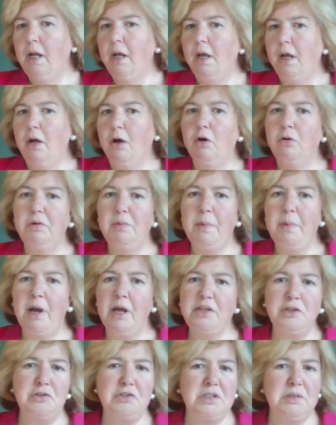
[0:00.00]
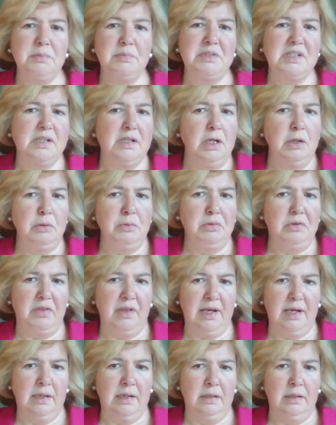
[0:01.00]
Or we might do some
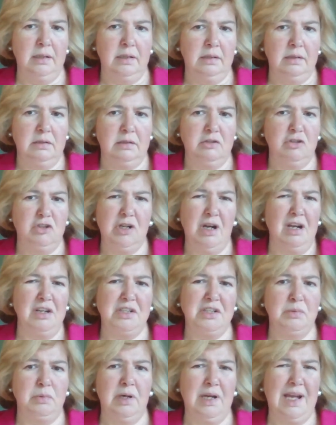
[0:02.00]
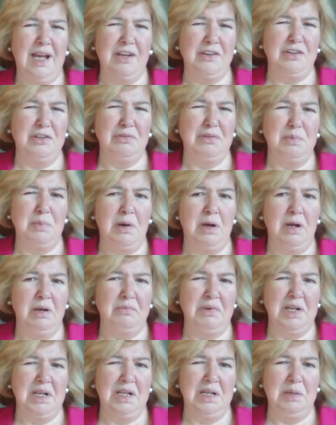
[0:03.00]
sleuthing to try to work out who they might
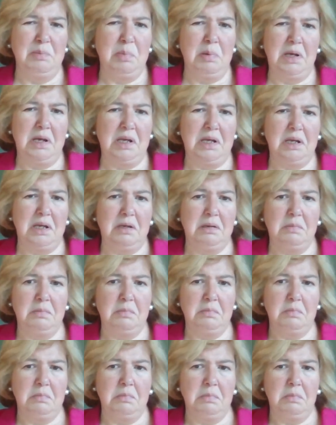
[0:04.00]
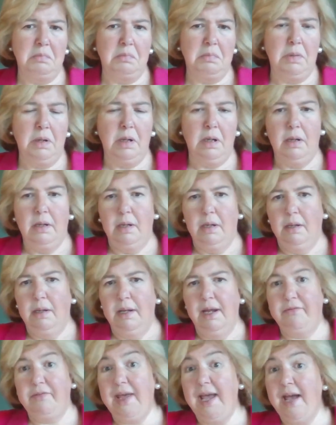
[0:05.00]
really be.
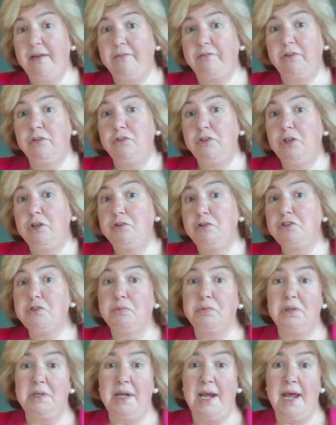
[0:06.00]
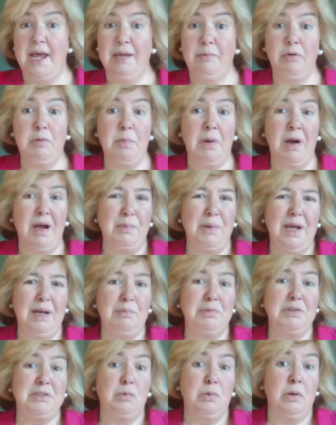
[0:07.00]
If they have an unusual name, we might be able
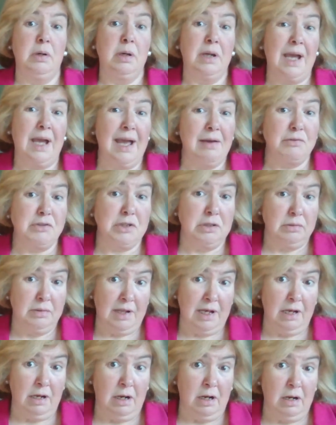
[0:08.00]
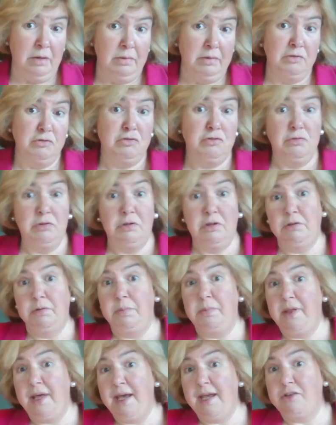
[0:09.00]
to work out who they are and draw up
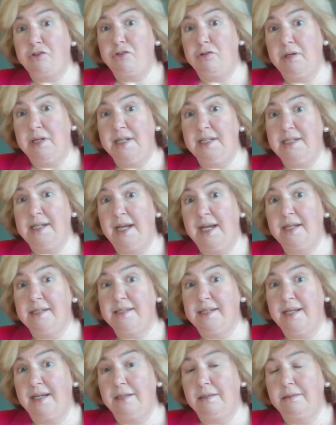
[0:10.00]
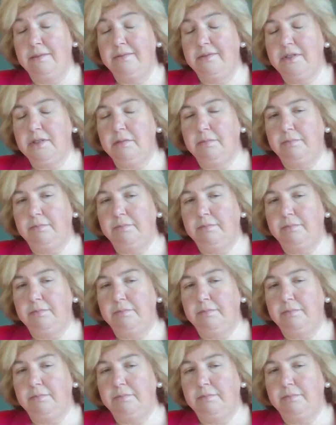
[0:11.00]
their trees ourselves.